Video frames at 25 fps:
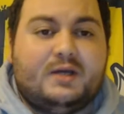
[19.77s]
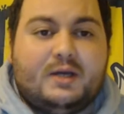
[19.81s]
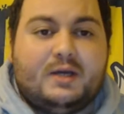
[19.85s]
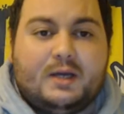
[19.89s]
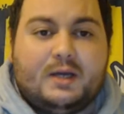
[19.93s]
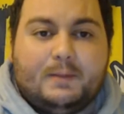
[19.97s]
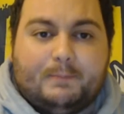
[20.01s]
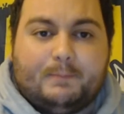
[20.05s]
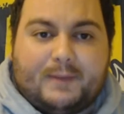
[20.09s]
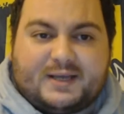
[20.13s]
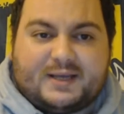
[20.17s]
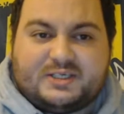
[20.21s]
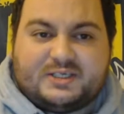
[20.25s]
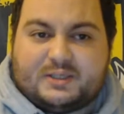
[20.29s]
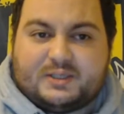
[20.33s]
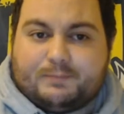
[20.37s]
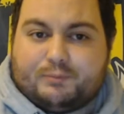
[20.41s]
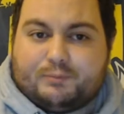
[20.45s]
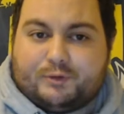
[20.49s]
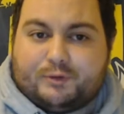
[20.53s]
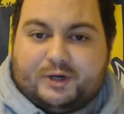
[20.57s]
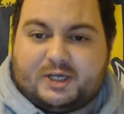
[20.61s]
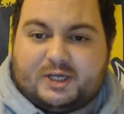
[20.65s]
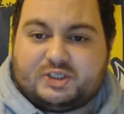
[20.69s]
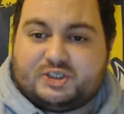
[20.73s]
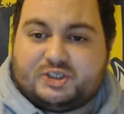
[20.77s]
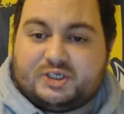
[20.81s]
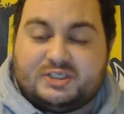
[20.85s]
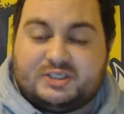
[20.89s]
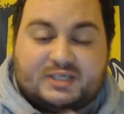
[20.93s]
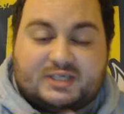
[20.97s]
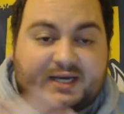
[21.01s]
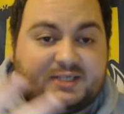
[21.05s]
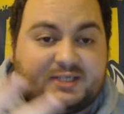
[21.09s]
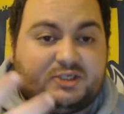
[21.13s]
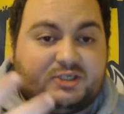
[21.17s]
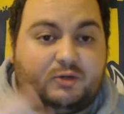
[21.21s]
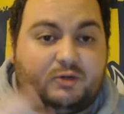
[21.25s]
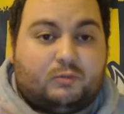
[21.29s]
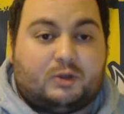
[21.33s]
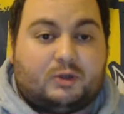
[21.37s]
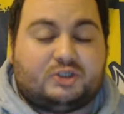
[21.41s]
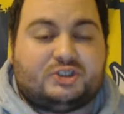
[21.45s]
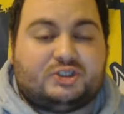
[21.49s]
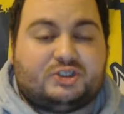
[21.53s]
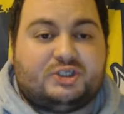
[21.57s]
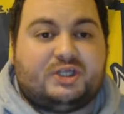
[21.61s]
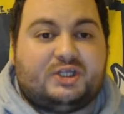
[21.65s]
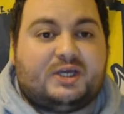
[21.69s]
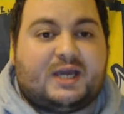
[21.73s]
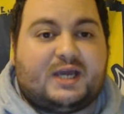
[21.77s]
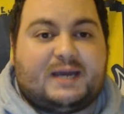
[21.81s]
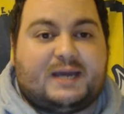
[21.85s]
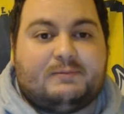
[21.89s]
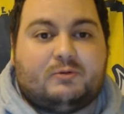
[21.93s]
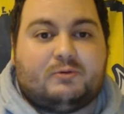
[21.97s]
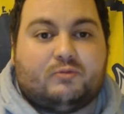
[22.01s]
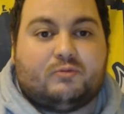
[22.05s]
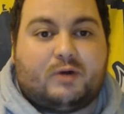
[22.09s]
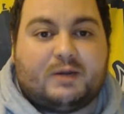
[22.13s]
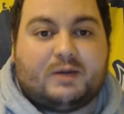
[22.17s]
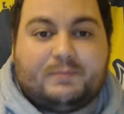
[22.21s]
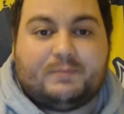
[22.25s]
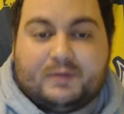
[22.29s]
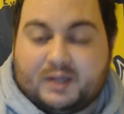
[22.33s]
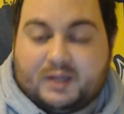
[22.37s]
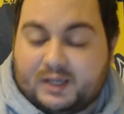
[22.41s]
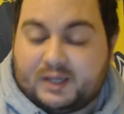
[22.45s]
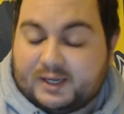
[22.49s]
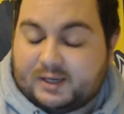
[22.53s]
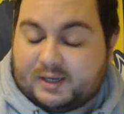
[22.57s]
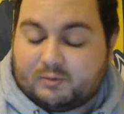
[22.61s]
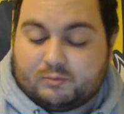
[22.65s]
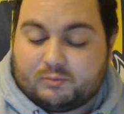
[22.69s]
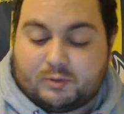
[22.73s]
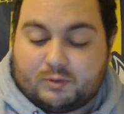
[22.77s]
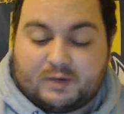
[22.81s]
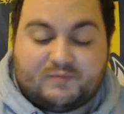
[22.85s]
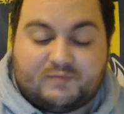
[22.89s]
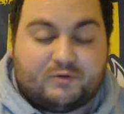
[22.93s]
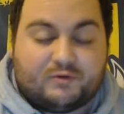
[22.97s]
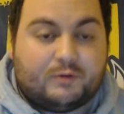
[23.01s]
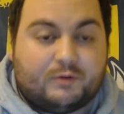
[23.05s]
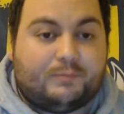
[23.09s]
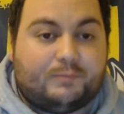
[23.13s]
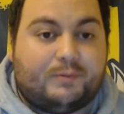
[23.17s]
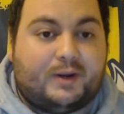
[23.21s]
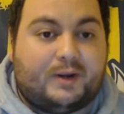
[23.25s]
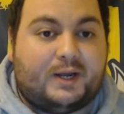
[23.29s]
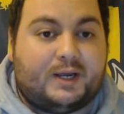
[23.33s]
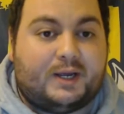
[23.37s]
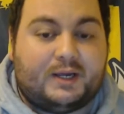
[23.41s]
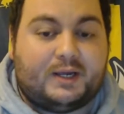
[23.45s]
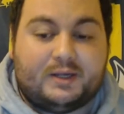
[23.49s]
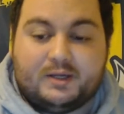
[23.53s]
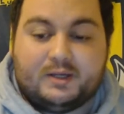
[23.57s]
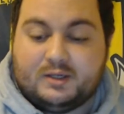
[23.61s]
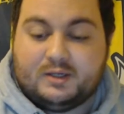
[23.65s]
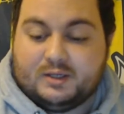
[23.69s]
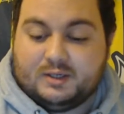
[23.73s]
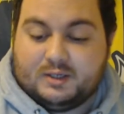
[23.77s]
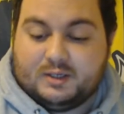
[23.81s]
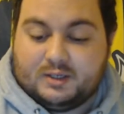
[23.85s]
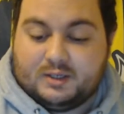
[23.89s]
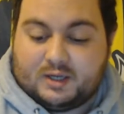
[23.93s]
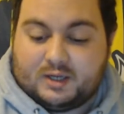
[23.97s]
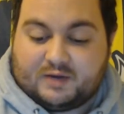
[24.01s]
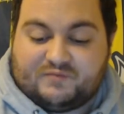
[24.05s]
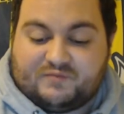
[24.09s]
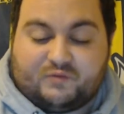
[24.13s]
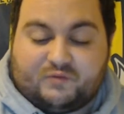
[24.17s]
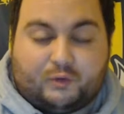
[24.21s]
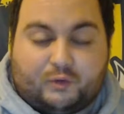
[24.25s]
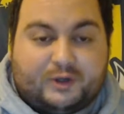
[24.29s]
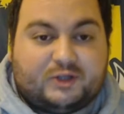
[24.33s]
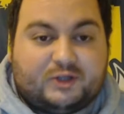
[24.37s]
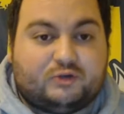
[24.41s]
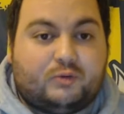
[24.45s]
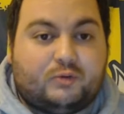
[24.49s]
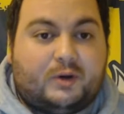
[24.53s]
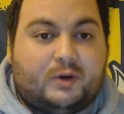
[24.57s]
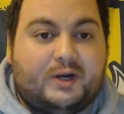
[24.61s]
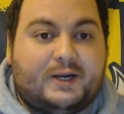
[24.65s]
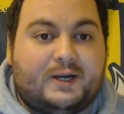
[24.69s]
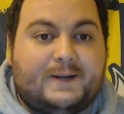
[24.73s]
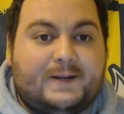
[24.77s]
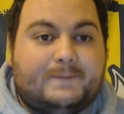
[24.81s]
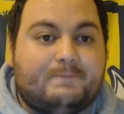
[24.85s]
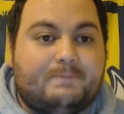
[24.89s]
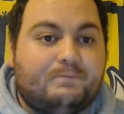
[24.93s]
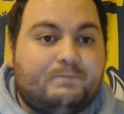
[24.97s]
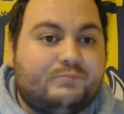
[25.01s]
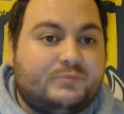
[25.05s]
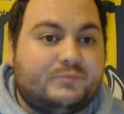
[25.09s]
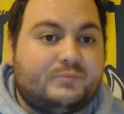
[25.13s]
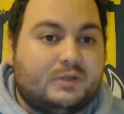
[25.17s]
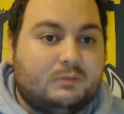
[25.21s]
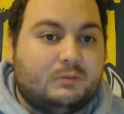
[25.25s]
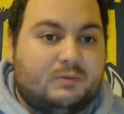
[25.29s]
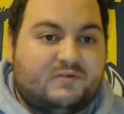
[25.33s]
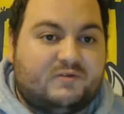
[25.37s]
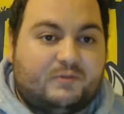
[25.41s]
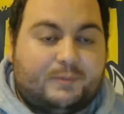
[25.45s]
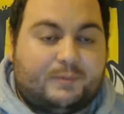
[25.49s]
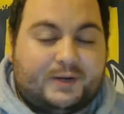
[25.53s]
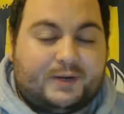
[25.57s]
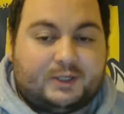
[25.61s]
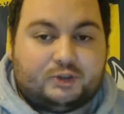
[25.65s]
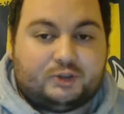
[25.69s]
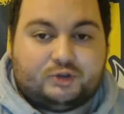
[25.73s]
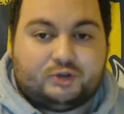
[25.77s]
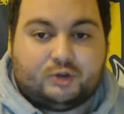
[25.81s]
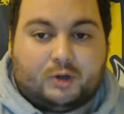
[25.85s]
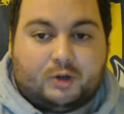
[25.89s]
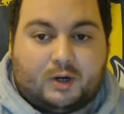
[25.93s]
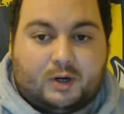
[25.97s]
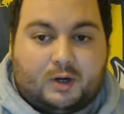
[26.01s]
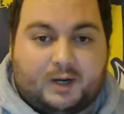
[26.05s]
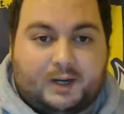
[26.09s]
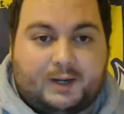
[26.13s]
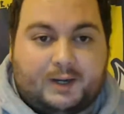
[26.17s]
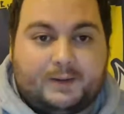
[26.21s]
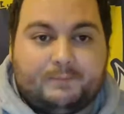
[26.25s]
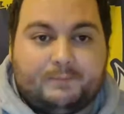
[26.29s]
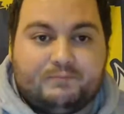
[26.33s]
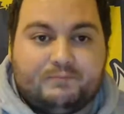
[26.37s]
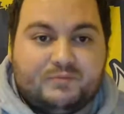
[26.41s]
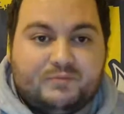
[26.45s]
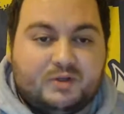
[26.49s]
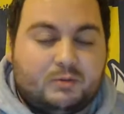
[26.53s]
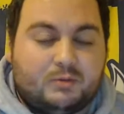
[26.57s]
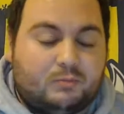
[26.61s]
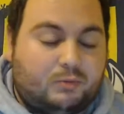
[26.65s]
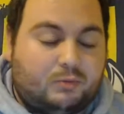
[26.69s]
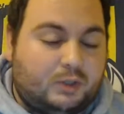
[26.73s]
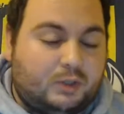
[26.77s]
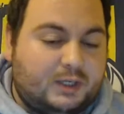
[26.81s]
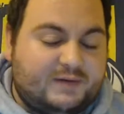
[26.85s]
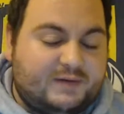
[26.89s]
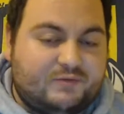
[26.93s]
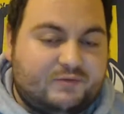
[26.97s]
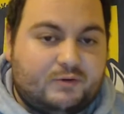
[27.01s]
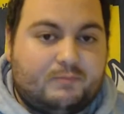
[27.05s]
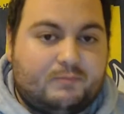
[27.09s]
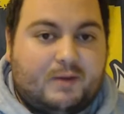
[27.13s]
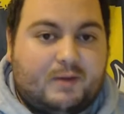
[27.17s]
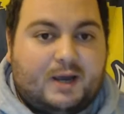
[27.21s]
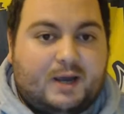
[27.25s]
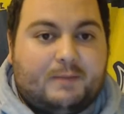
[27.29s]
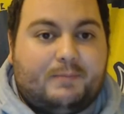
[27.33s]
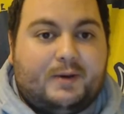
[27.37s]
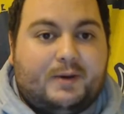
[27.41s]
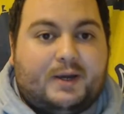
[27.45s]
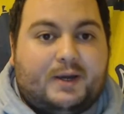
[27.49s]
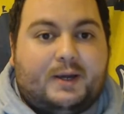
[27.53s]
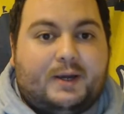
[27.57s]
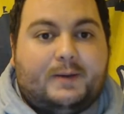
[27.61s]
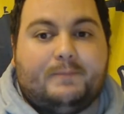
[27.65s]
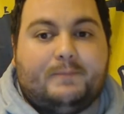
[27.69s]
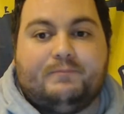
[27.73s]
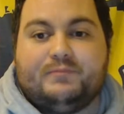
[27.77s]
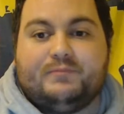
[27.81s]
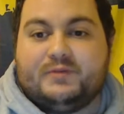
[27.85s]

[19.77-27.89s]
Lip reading: make some predictions as you're watching the game of rugby league, whether it be a 40-20, whether it be a try, whatever it may be.